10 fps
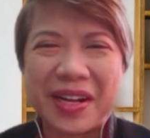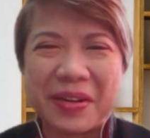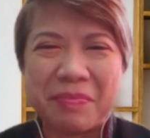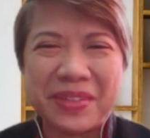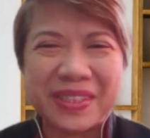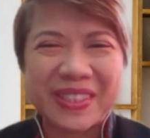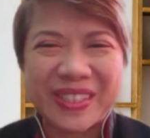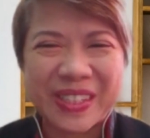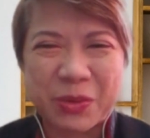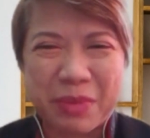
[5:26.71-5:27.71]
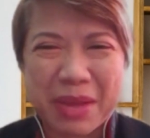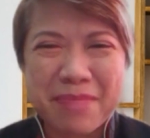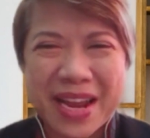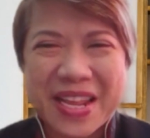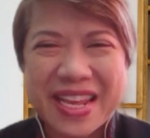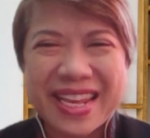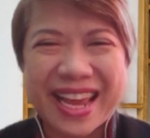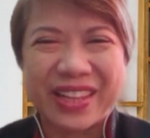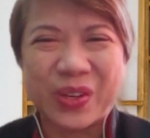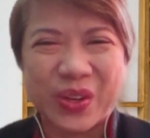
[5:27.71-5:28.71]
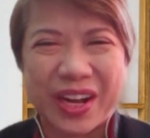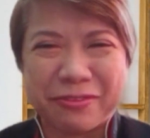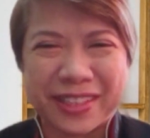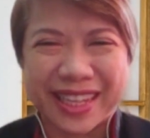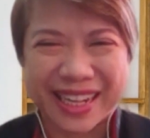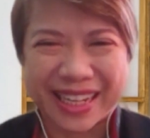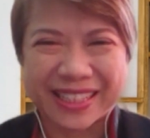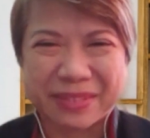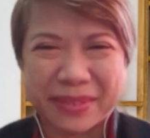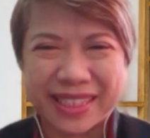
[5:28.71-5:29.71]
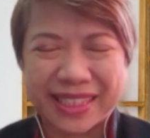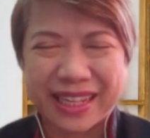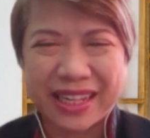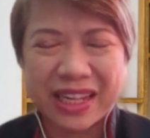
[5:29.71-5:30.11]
businesses to make money and to look after their customers.